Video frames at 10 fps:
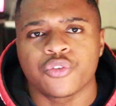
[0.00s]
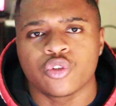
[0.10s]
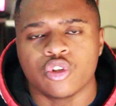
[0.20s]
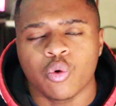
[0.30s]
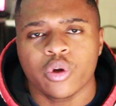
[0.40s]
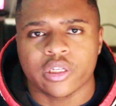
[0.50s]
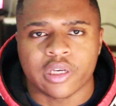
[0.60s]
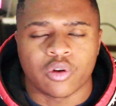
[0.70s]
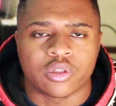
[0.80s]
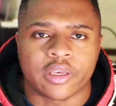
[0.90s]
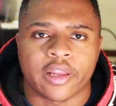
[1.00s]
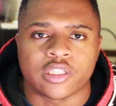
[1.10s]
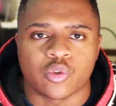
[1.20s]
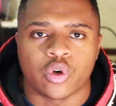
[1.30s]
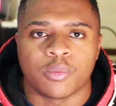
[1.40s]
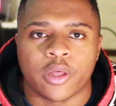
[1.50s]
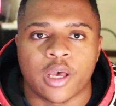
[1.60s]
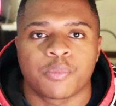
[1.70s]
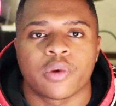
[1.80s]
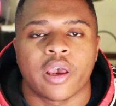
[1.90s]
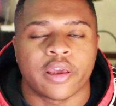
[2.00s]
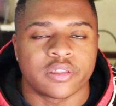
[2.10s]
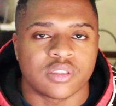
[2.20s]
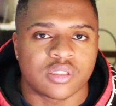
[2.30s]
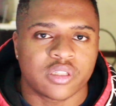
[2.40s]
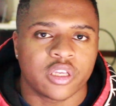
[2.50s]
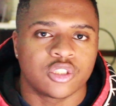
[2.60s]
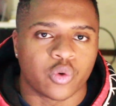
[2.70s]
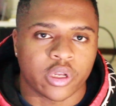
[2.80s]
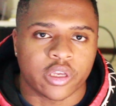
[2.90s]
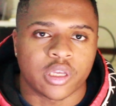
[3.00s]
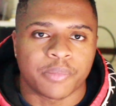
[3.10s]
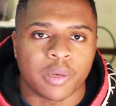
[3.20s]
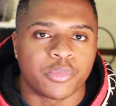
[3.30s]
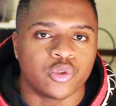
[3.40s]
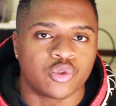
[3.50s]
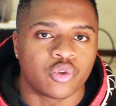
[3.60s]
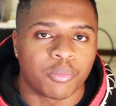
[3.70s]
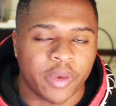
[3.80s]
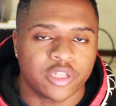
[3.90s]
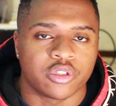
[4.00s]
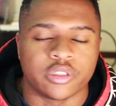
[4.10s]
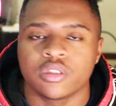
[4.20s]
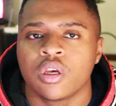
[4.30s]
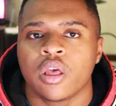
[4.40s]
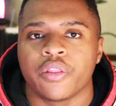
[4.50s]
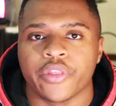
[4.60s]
if you don't want to download the Galaxy Wearable app and instead you want to connect by Bluetooth manually,